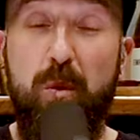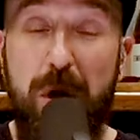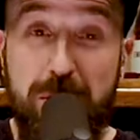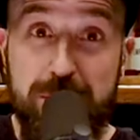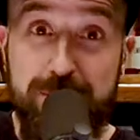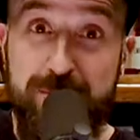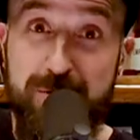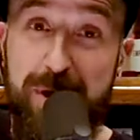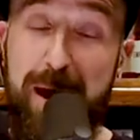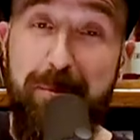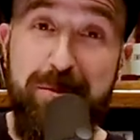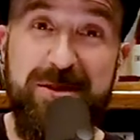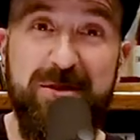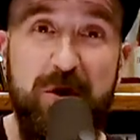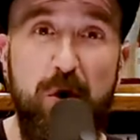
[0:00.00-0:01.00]
Welcome to
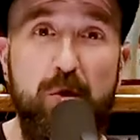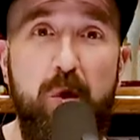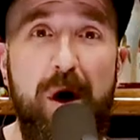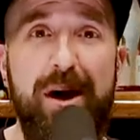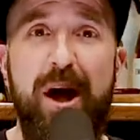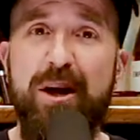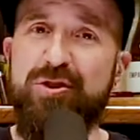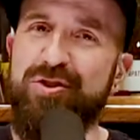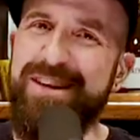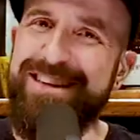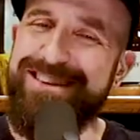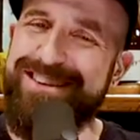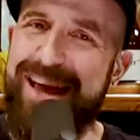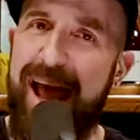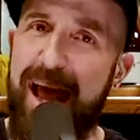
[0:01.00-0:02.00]
episode
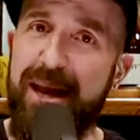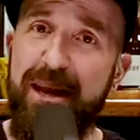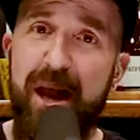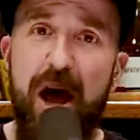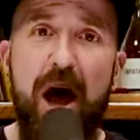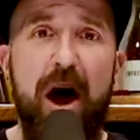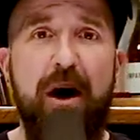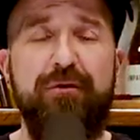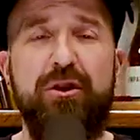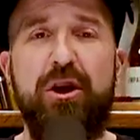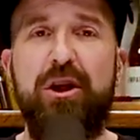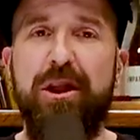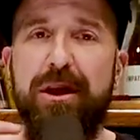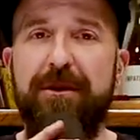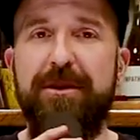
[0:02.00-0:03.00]
110 of the
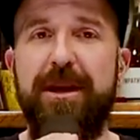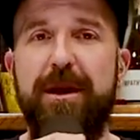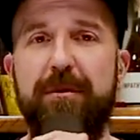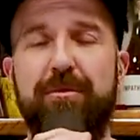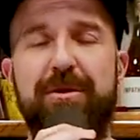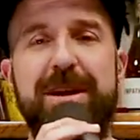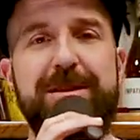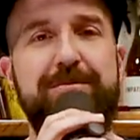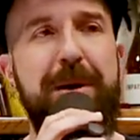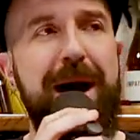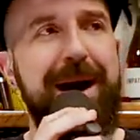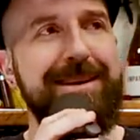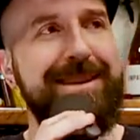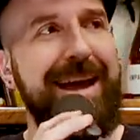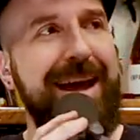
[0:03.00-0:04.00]
Clarity Compressed
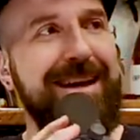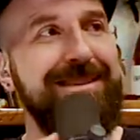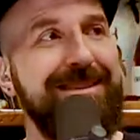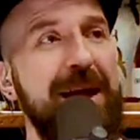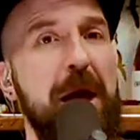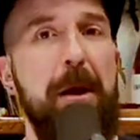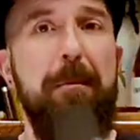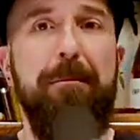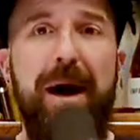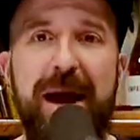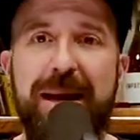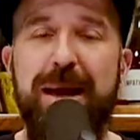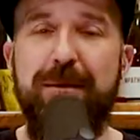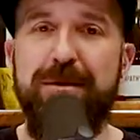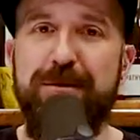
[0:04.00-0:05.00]
podcast.
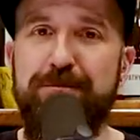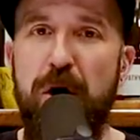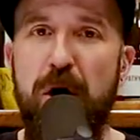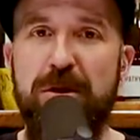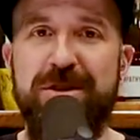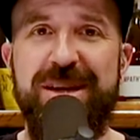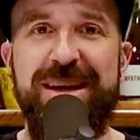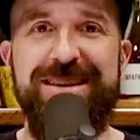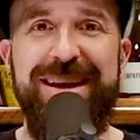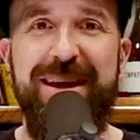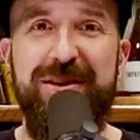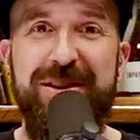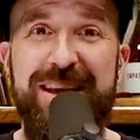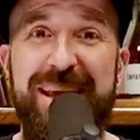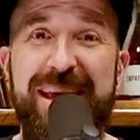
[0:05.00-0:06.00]
My name is Paul J
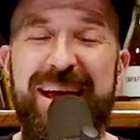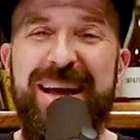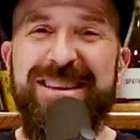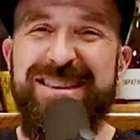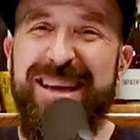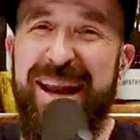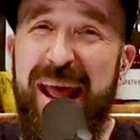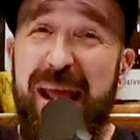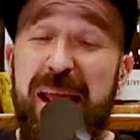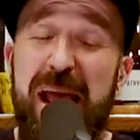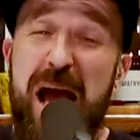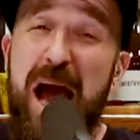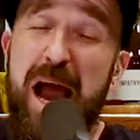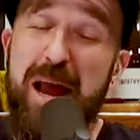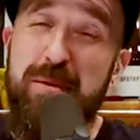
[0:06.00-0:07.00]
Daly. Today,
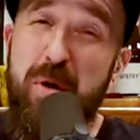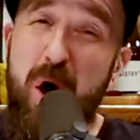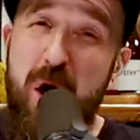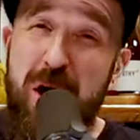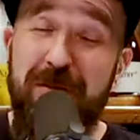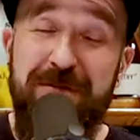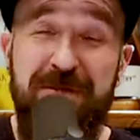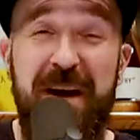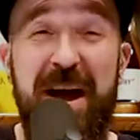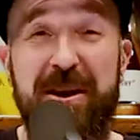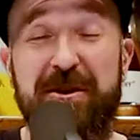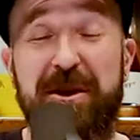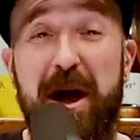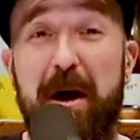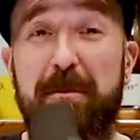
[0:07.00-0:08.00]
I am all
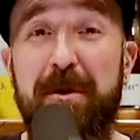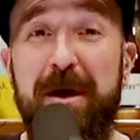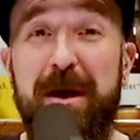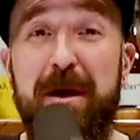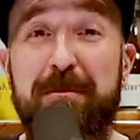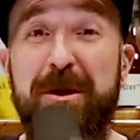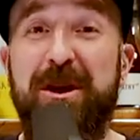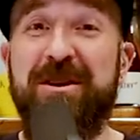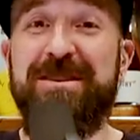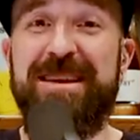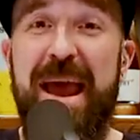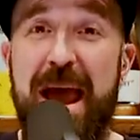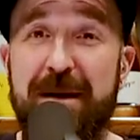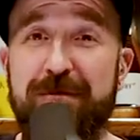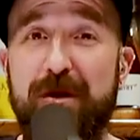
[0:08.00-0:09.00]
fired up because
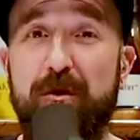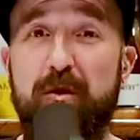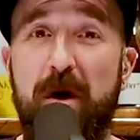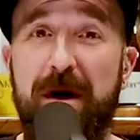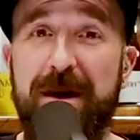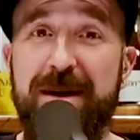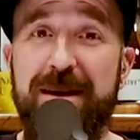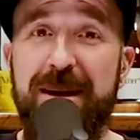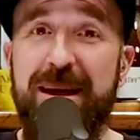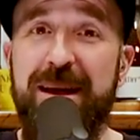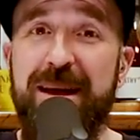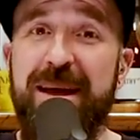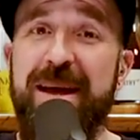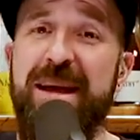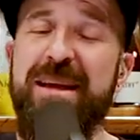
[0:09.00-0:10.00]

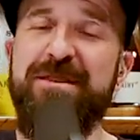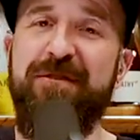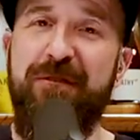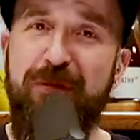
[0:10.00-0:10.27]
everyone is